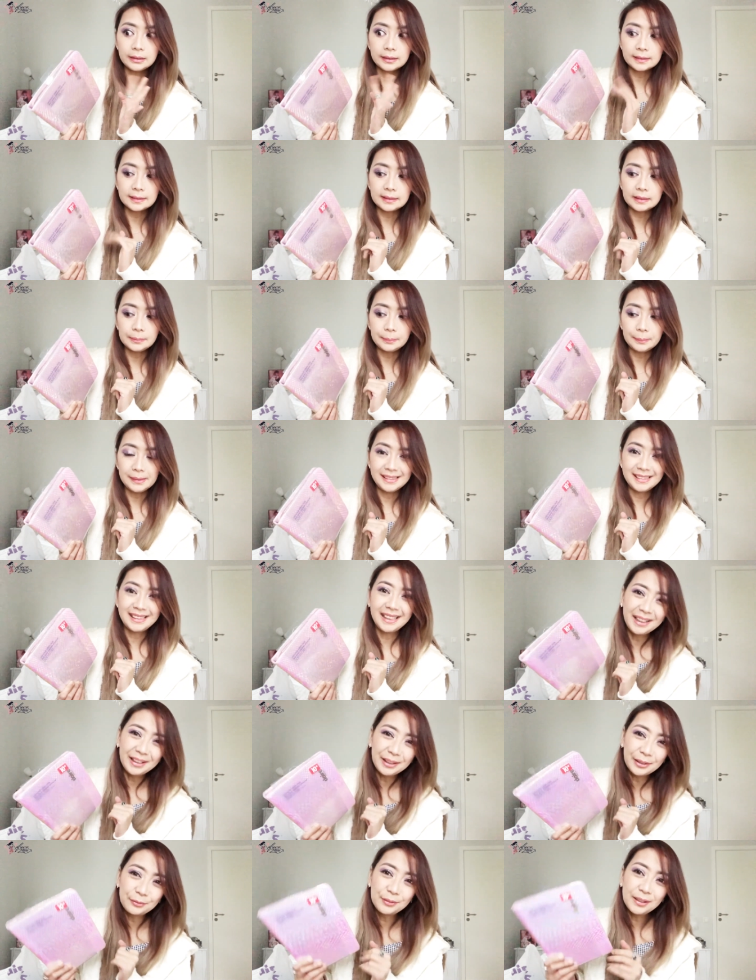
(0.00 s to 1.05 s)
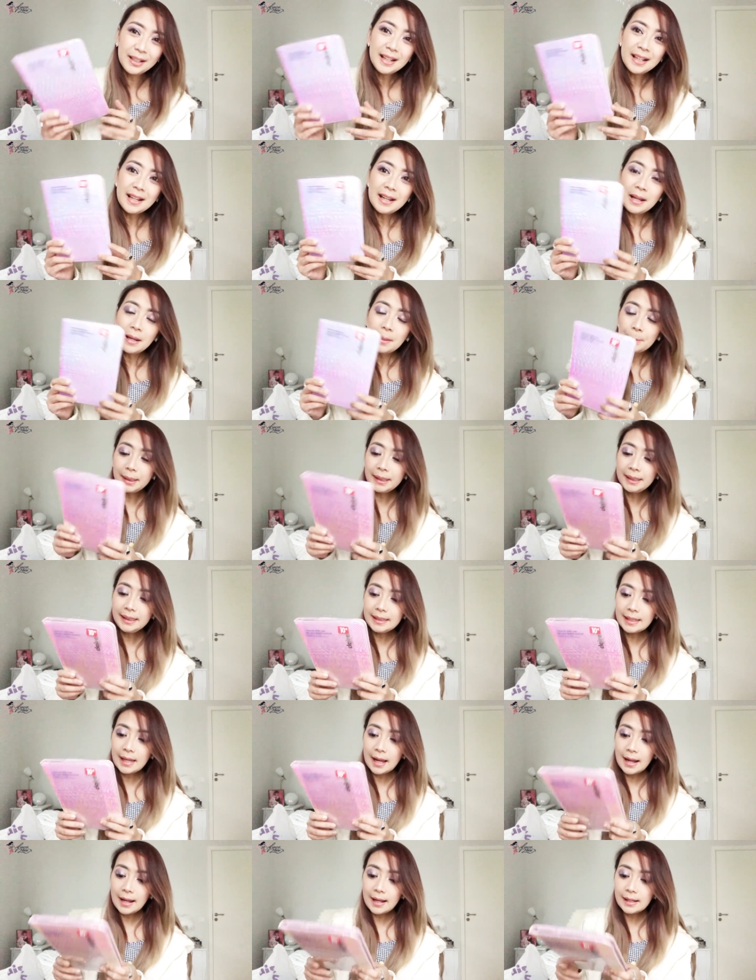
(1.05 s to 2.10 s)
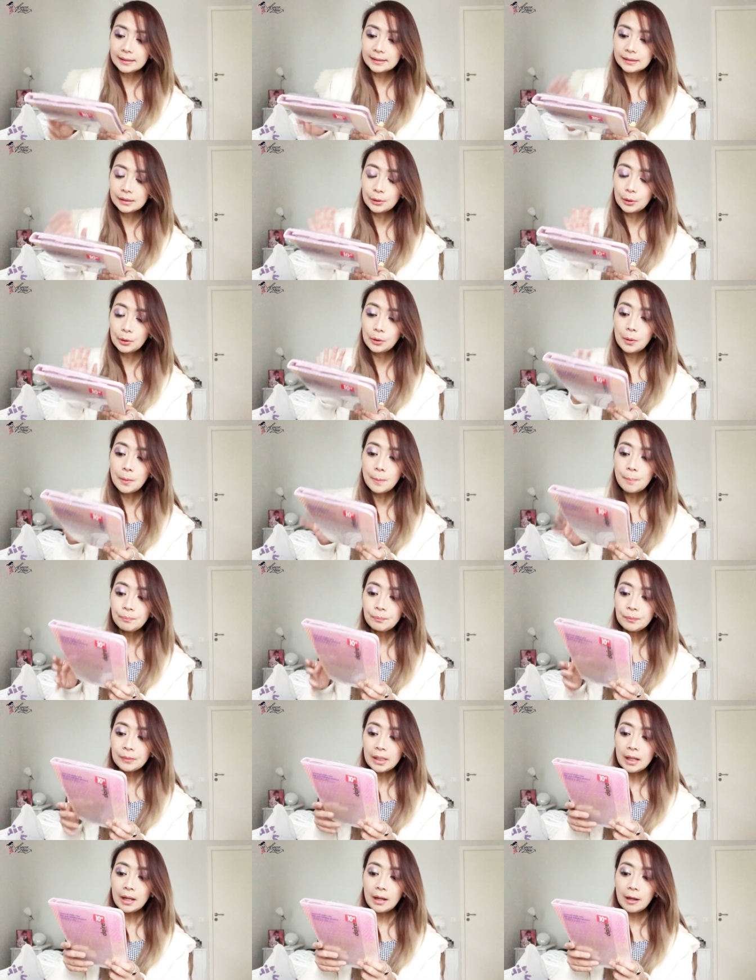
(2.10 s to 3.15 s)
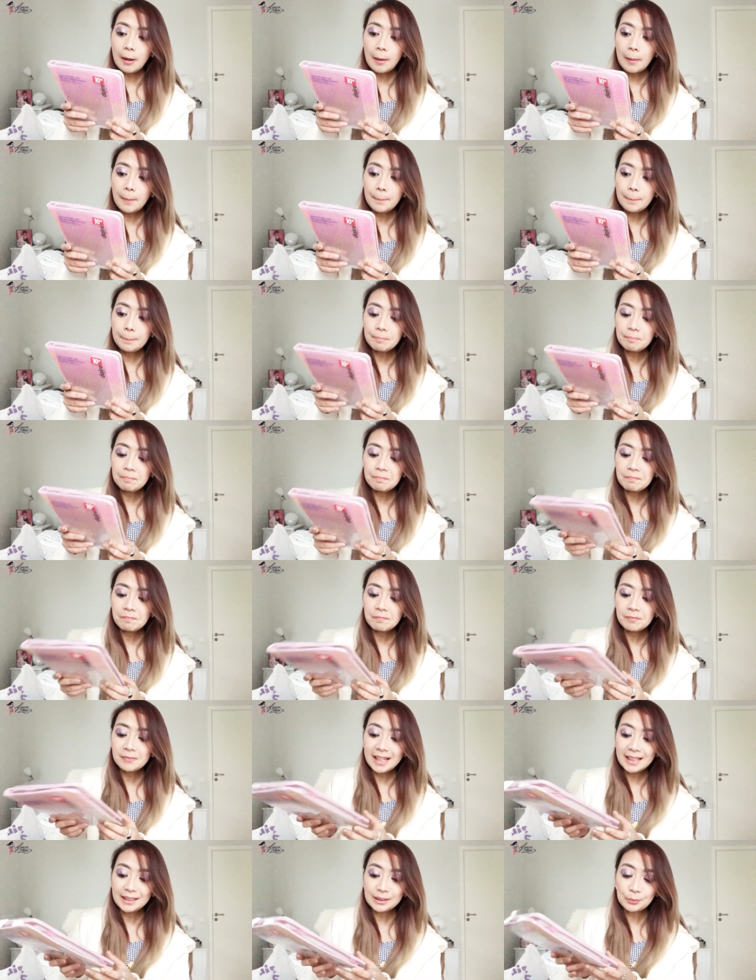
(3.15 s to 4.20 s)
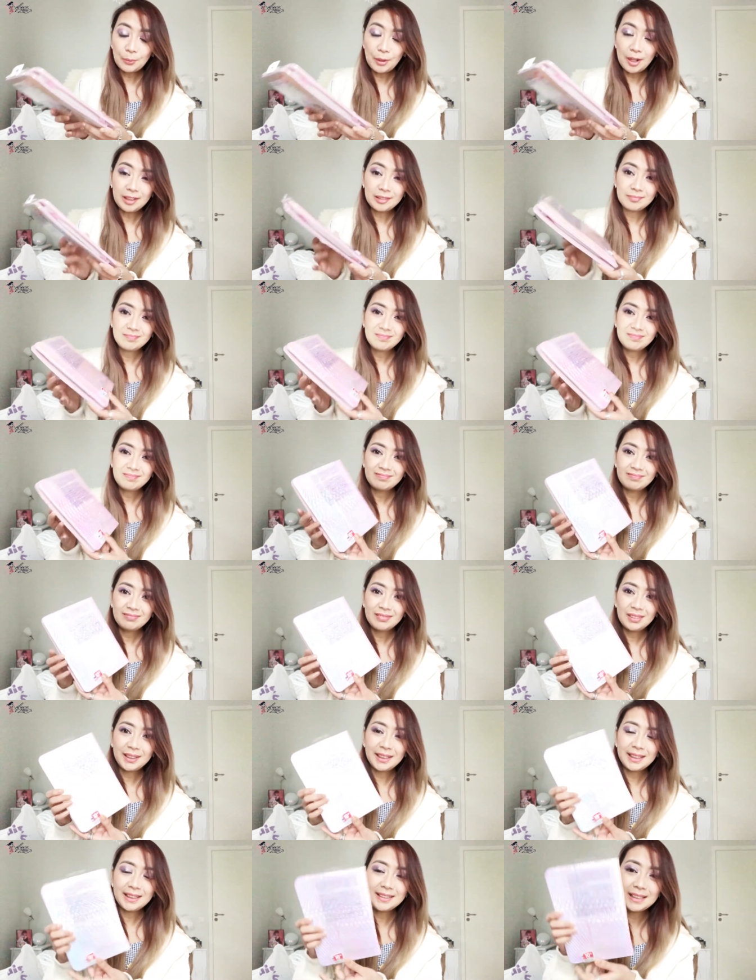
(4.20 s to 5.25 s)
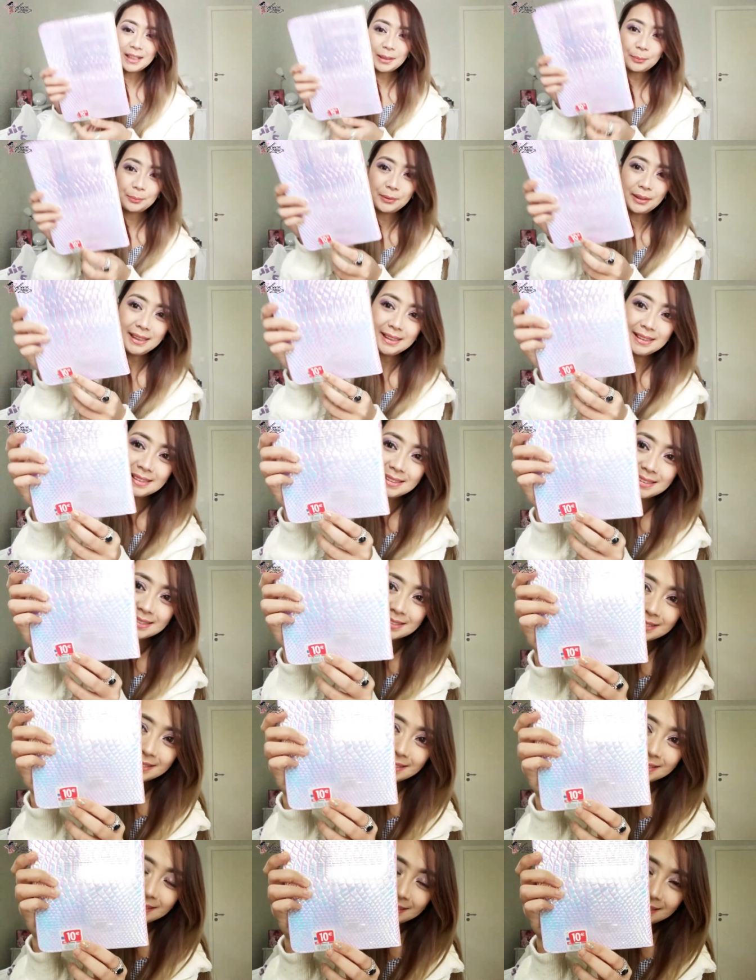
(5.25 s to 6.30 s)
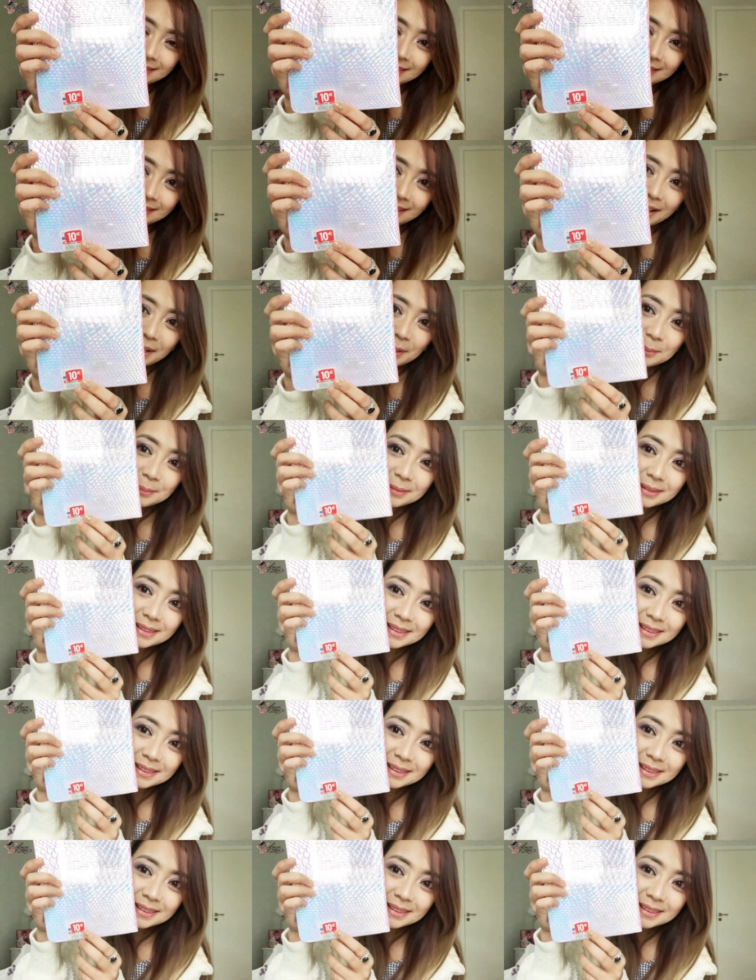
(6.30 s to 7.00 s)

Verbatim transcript: expensive but yeah so um guess what look at the tag price I'm